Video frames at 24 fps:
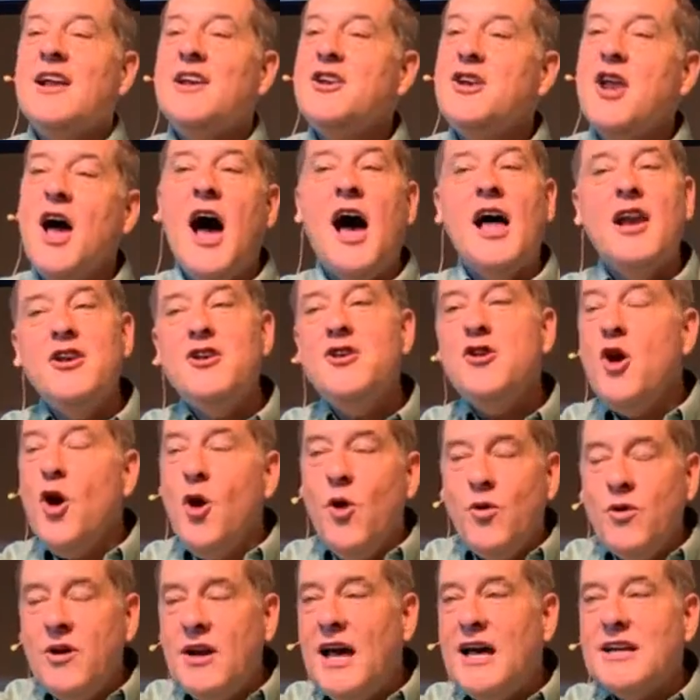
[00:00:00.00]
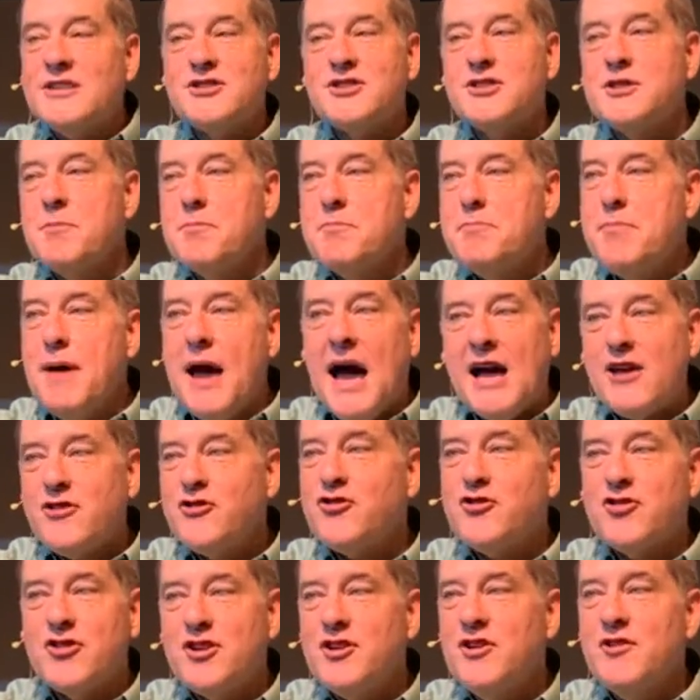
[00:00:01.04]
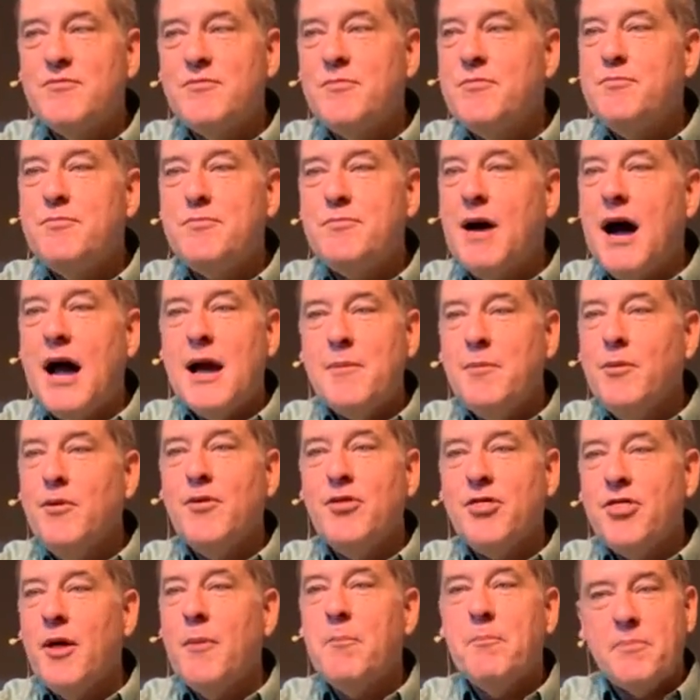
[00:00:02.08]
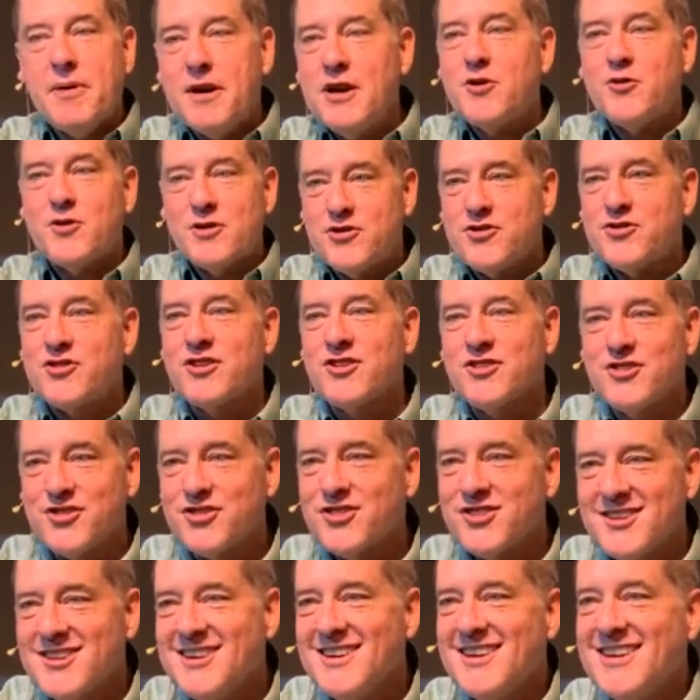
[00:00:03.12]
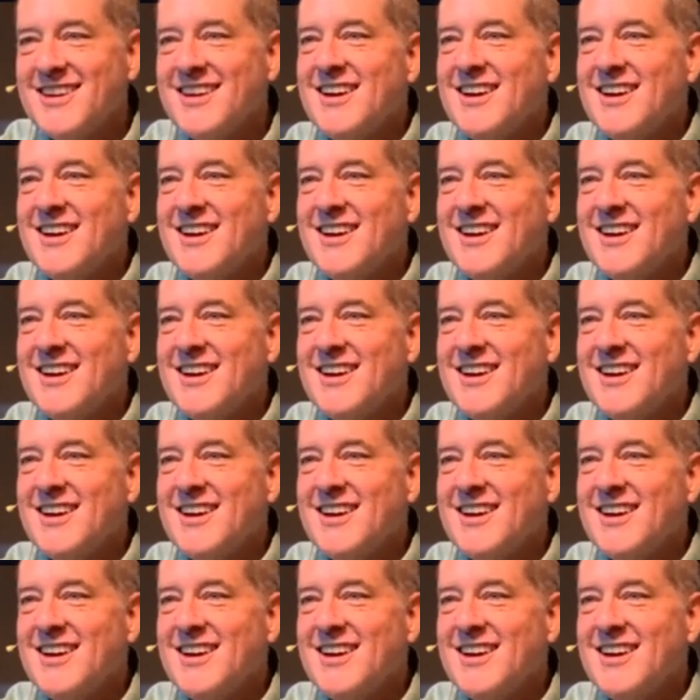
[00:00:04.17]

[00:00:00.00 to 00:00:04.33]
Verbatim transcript: not known as the bastion of Bible thumping Christians,